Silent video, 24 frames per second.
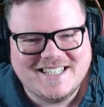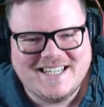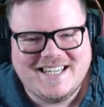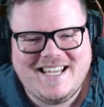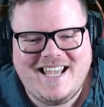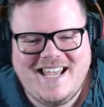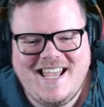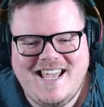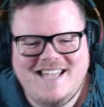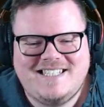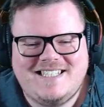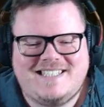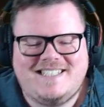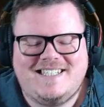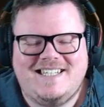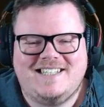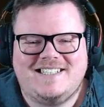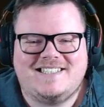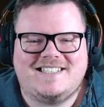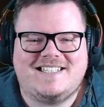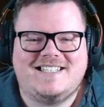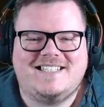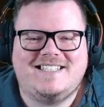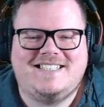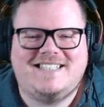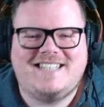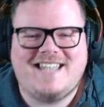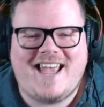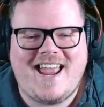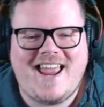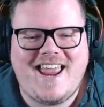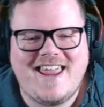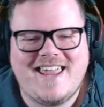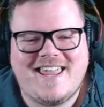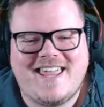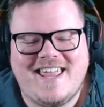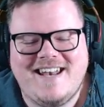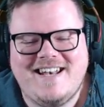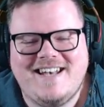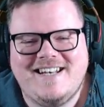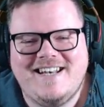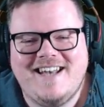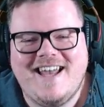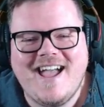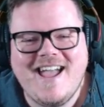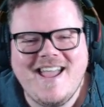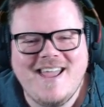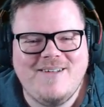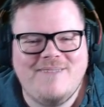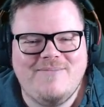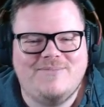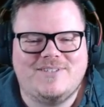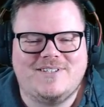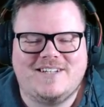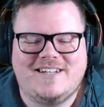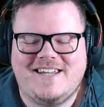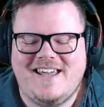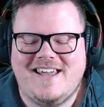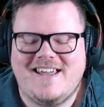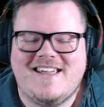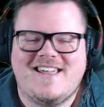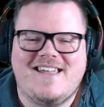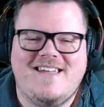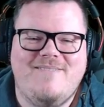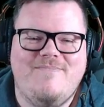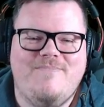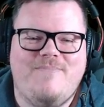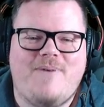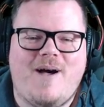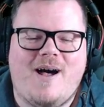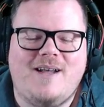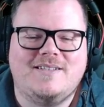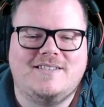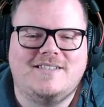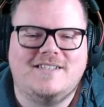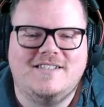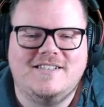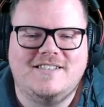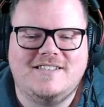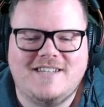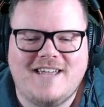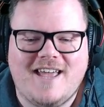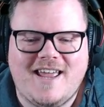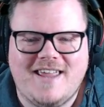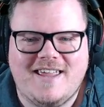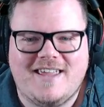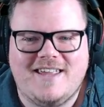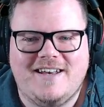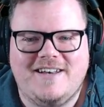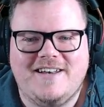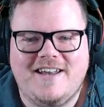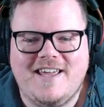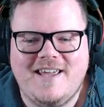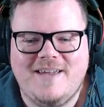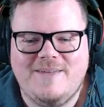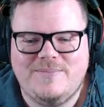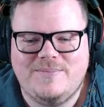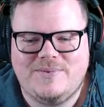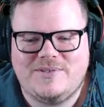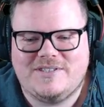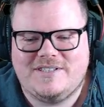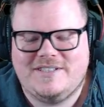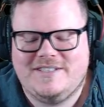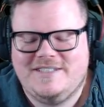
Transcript: is just taking names, kicking butts and taking names.